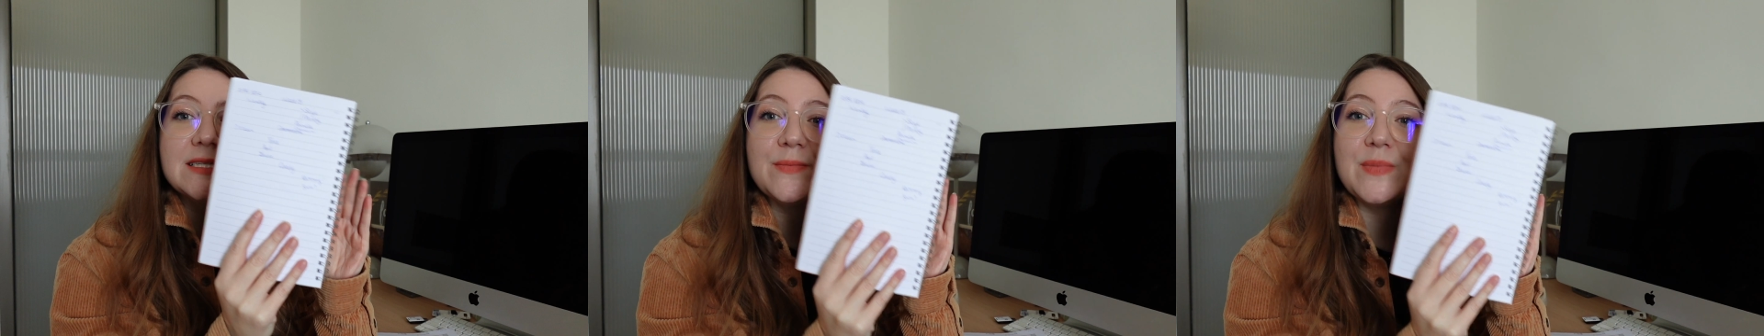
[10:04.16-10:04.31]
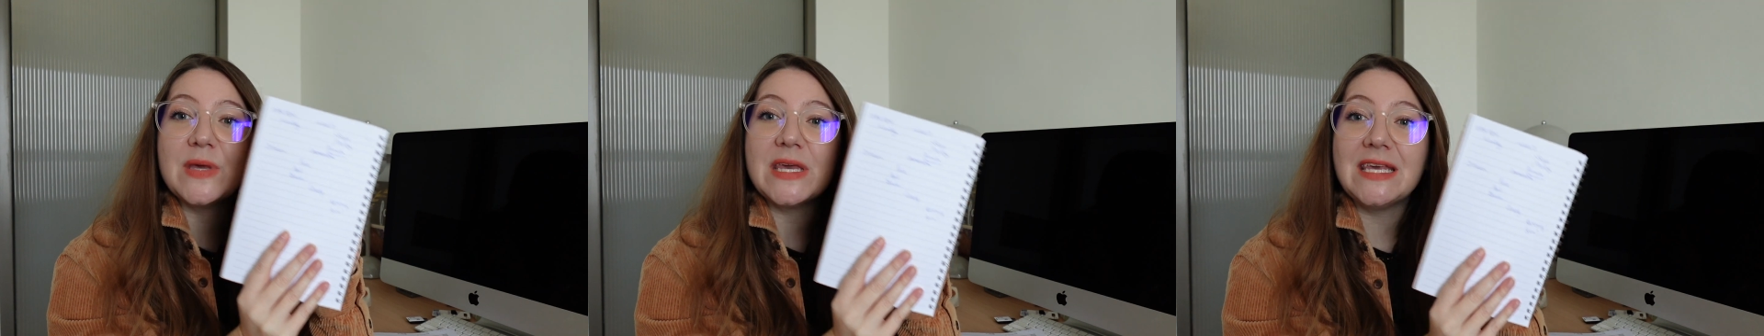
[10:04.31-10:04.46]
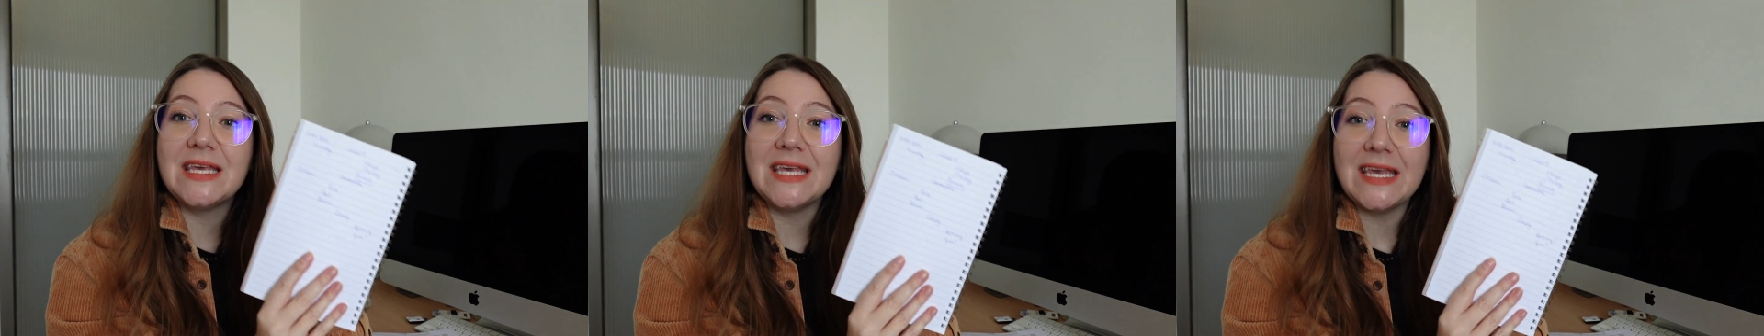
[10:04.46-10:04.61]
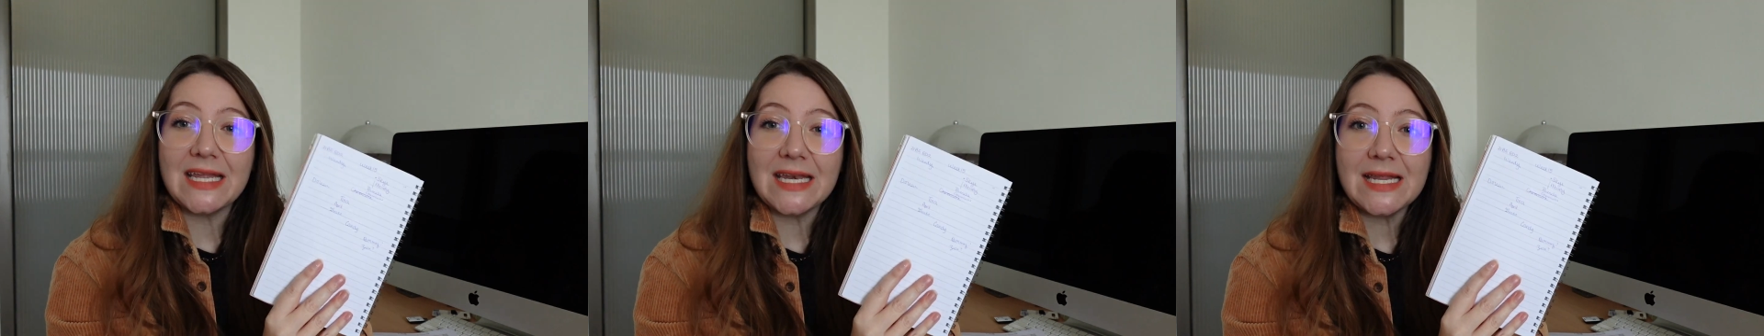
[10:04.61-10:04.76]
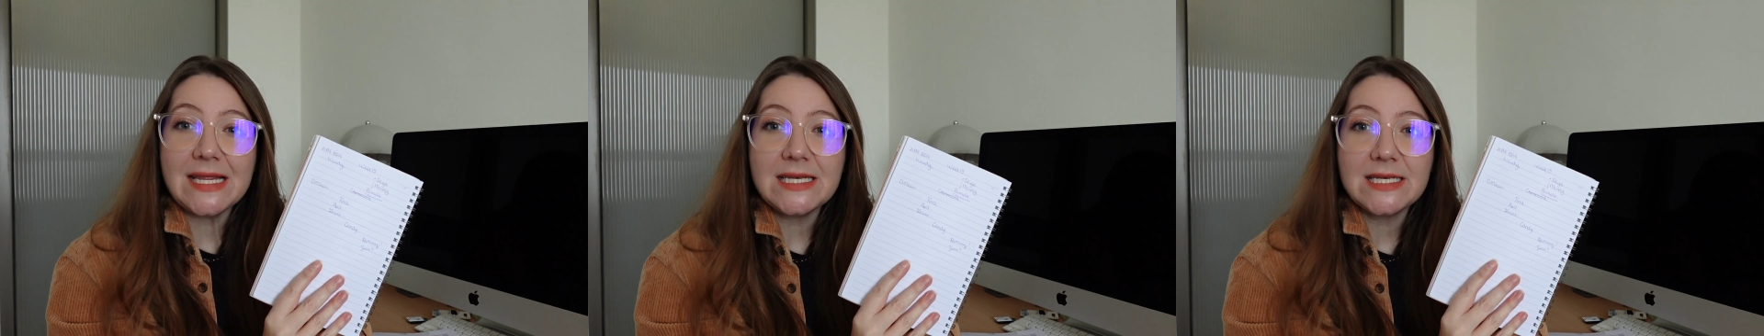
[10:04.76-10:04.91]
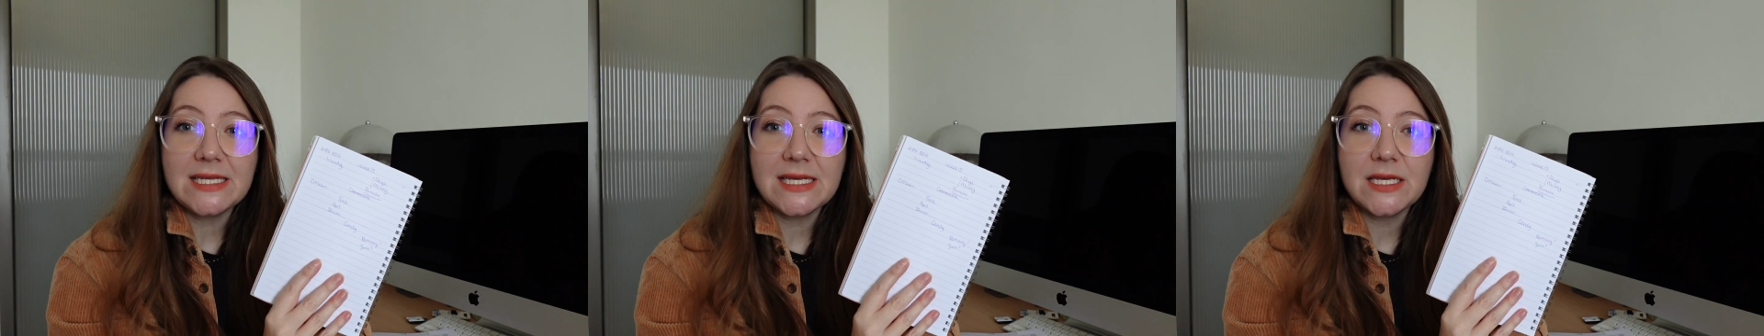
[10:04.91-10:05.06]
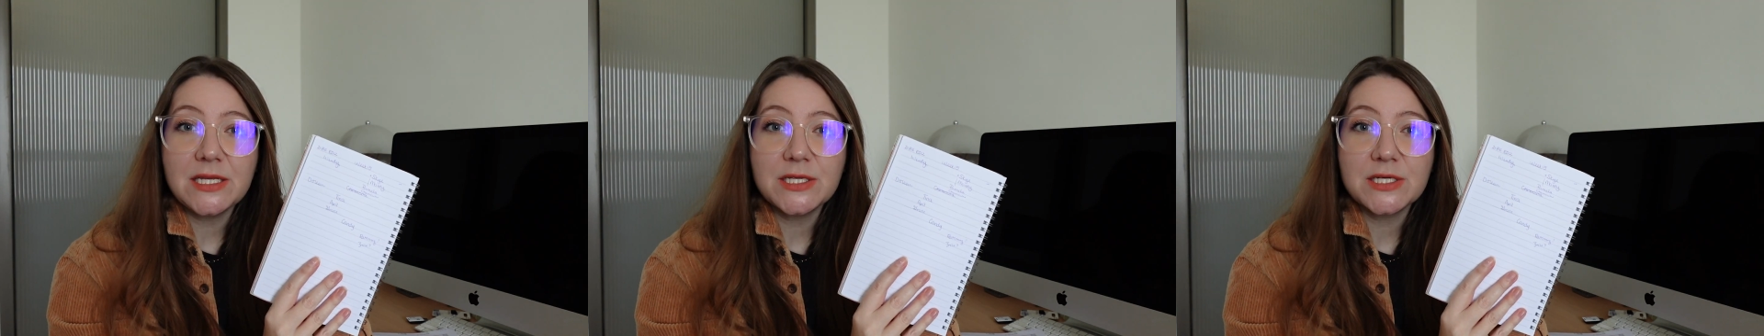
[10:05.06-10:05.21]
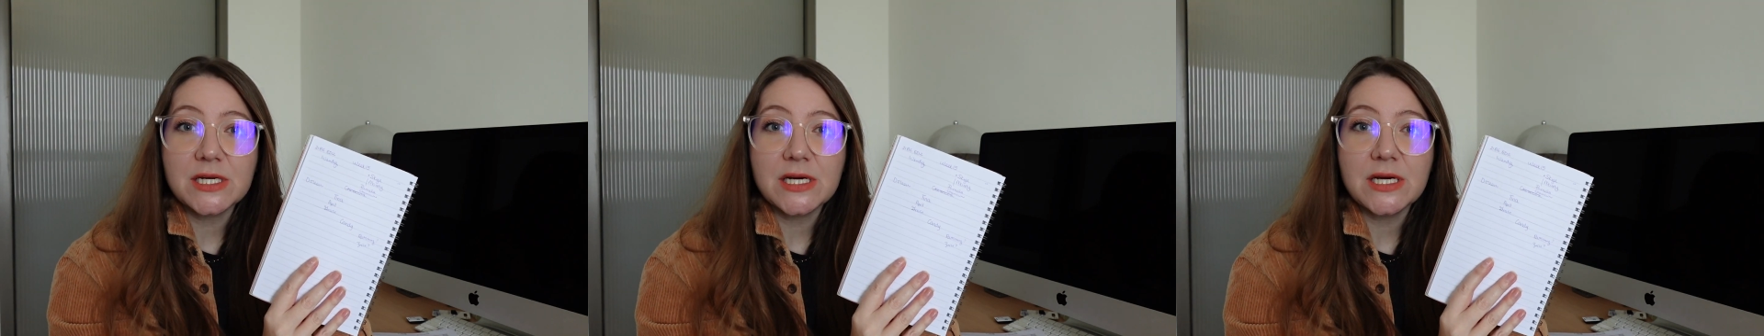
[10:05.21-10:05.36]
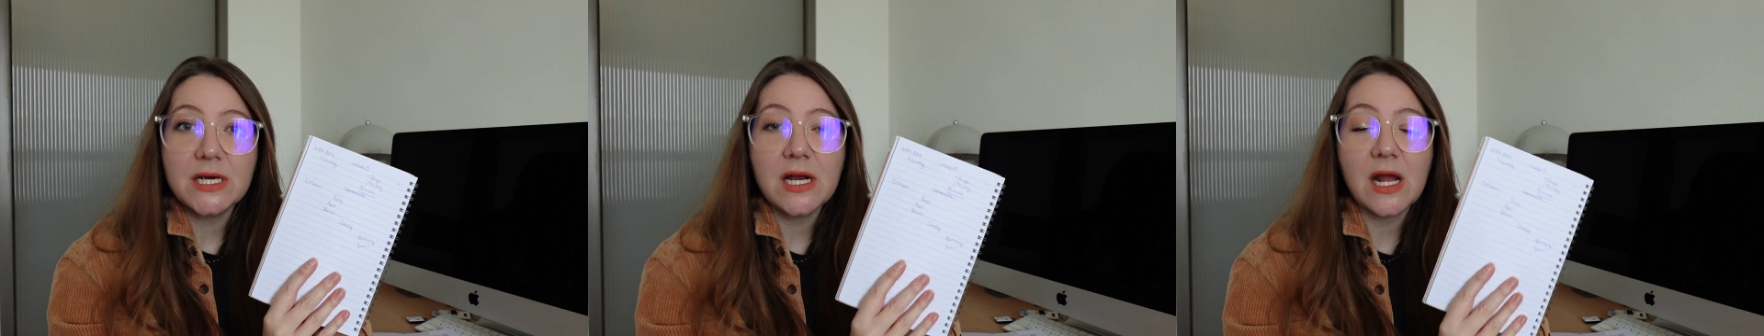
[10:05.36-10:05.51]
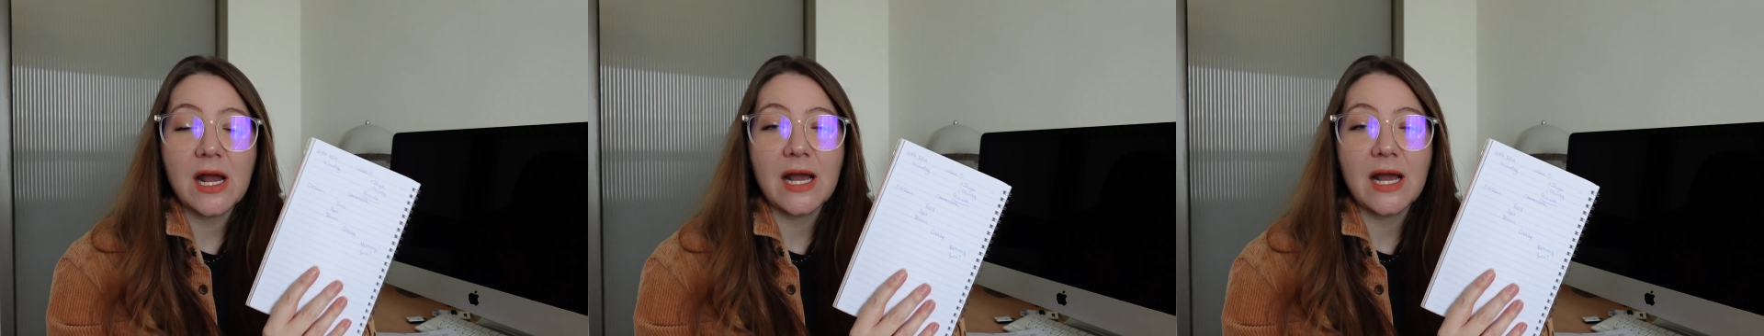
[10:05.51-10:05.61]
a beginning teacher,